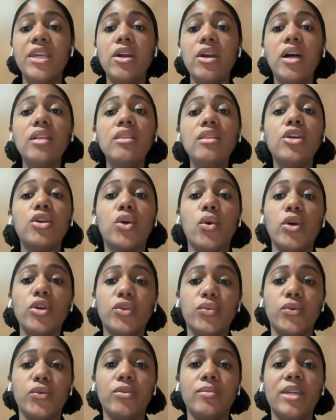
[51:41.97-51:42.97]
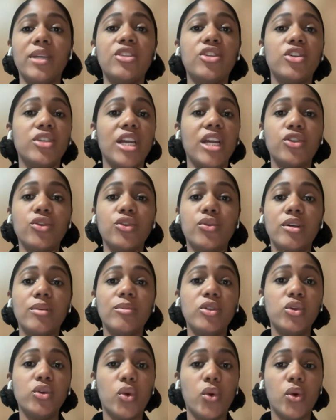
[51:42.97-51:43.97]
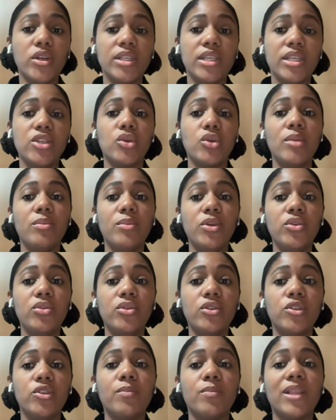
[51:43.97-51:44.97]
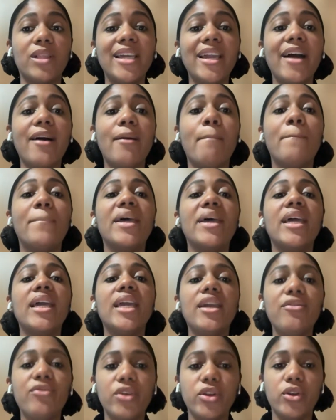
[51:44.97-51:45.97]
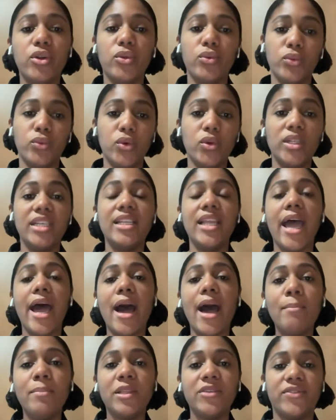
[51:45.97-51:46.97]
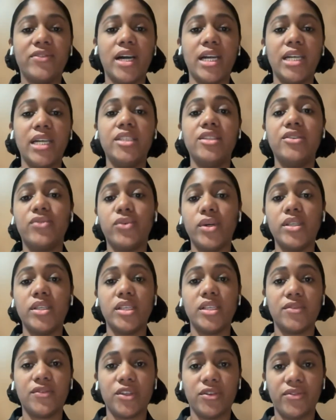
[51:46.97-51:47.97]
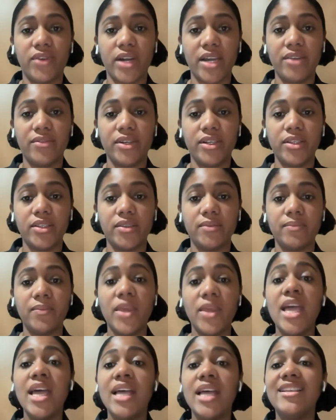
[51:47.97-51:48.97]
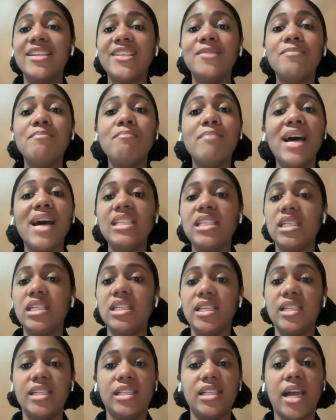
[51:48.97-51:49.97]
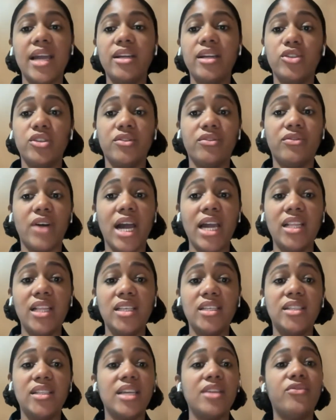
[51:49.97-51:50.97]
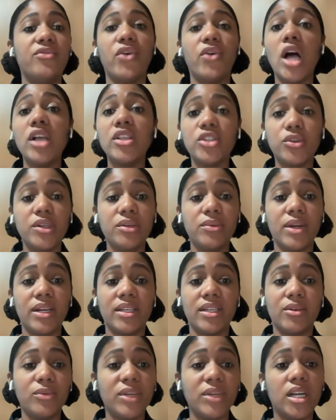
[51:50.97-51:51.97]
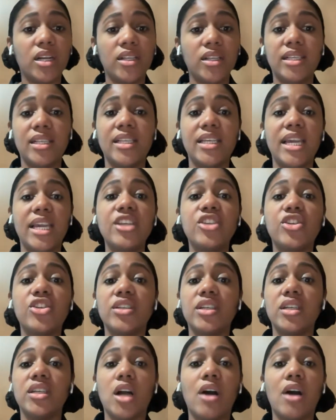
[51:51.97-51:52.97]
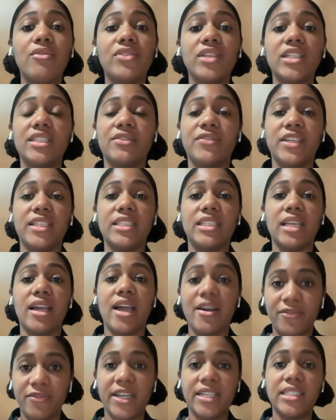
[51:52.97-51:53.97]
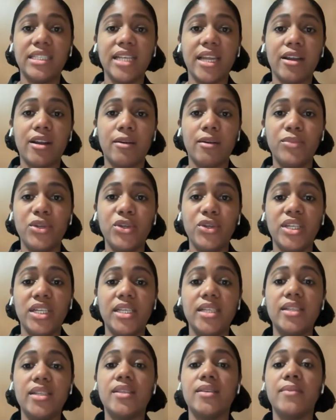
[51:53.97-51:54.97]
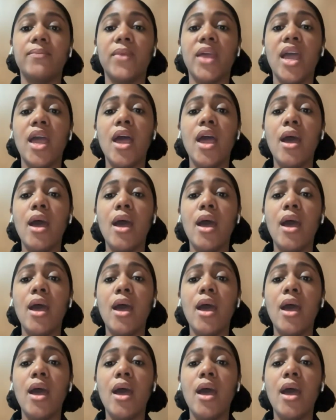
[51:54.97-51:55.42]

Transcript: Beyond the courtroom, international criminal courts and tribunals play a pivotal role in amplifying the voices of survivors, dismantling cycles of violence and fostering reconciliation in conflict-affected communities.